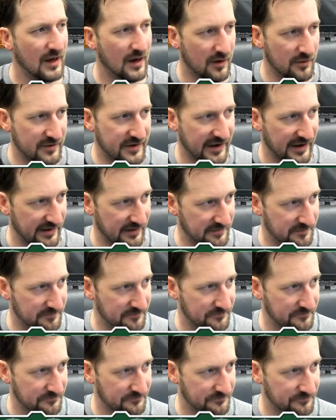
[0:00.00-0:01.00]
Okay.
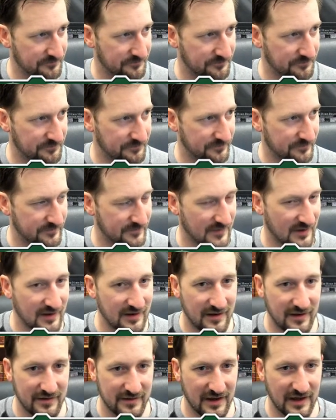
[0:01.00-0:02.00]

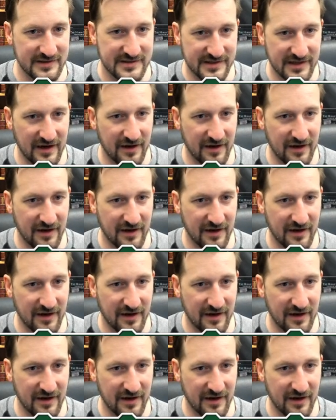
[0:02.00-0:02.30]
That's